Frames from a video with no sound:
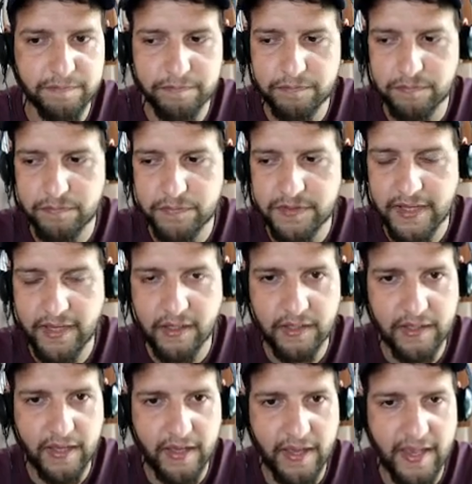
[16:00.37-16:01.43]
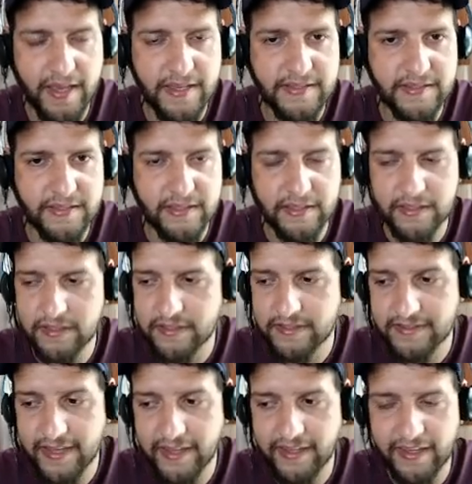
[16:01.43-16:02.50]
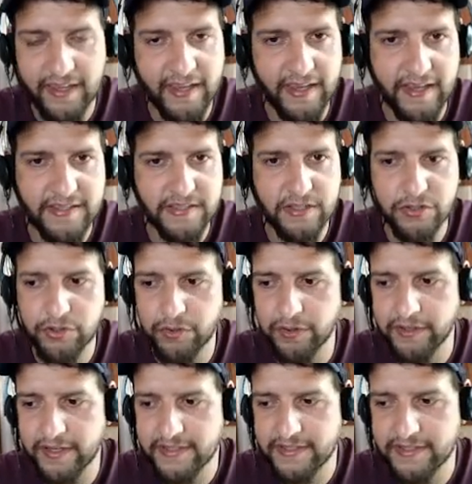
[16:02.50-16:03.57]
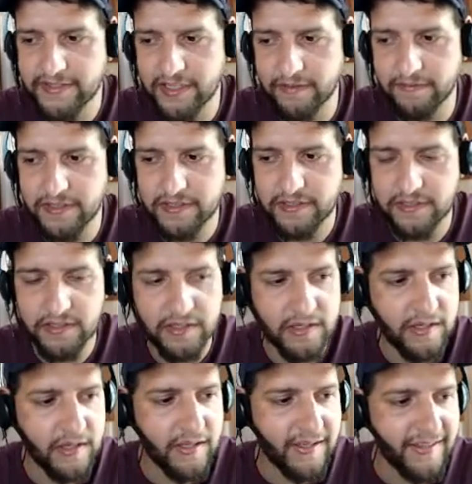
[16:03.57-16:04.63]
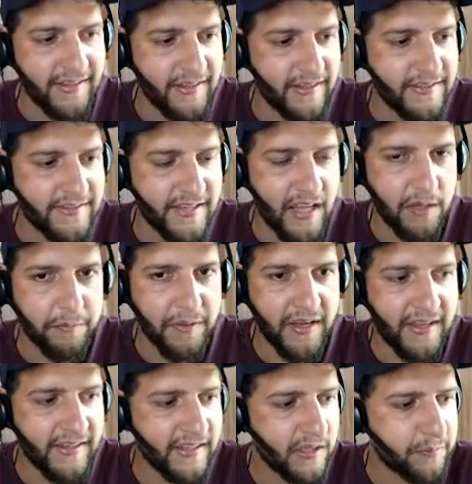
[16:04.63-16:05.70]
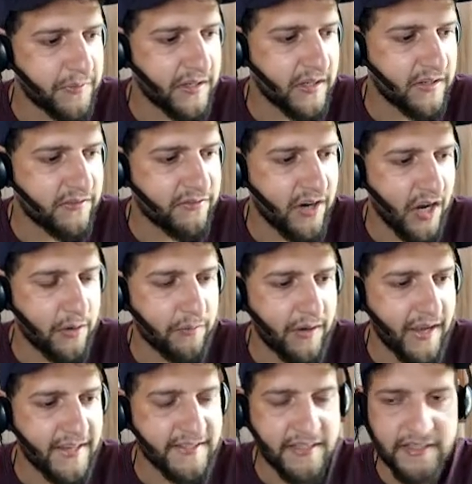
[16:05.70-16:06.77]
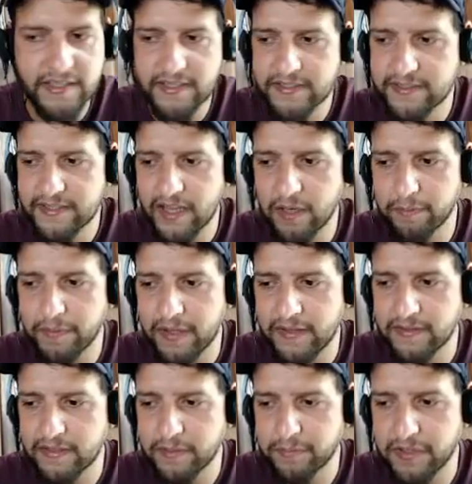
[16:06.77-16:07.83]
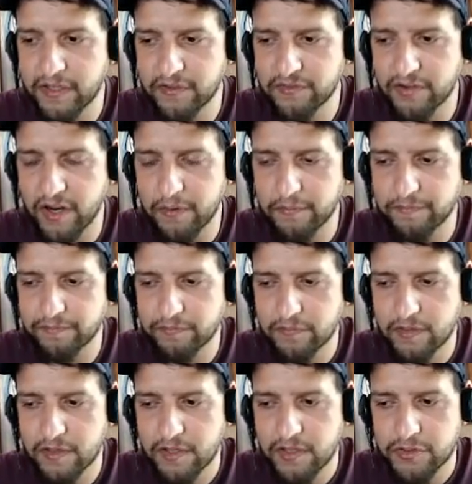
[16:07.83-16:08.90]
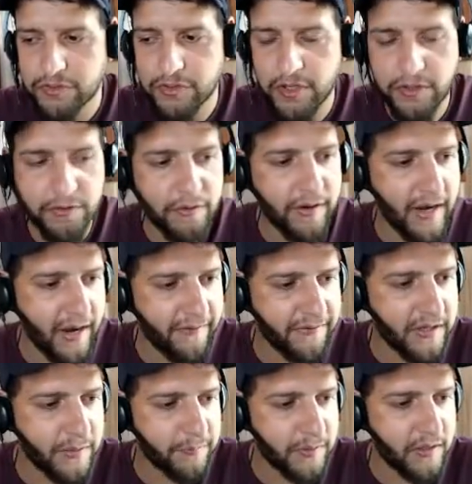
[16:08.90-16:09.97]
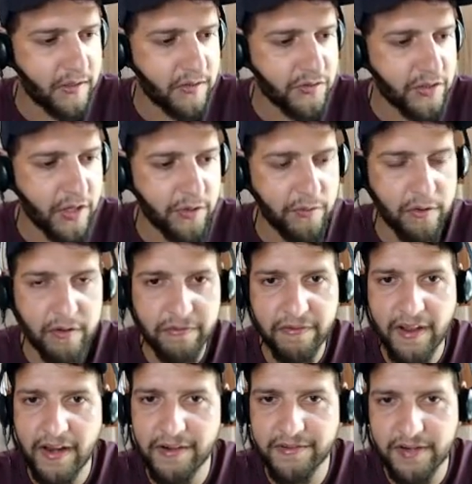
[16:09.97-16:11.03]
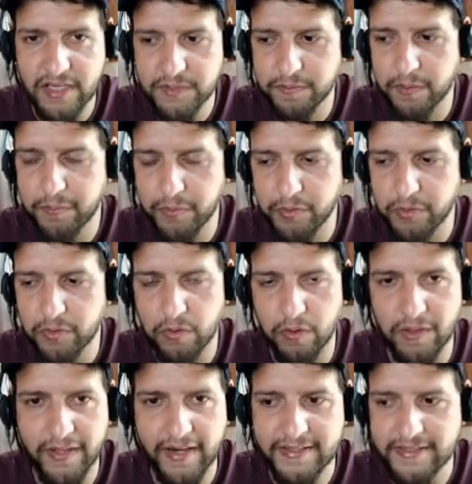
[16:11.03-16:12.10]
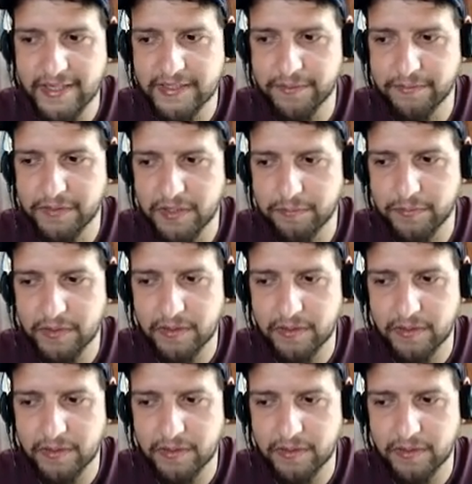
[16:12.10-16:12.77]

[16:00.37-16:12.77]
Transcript: SEC AS is security as a service. Self encrypting drive, SED is self encrypting drive. Secure FTP, secure file transfer protocol, that's SFTP.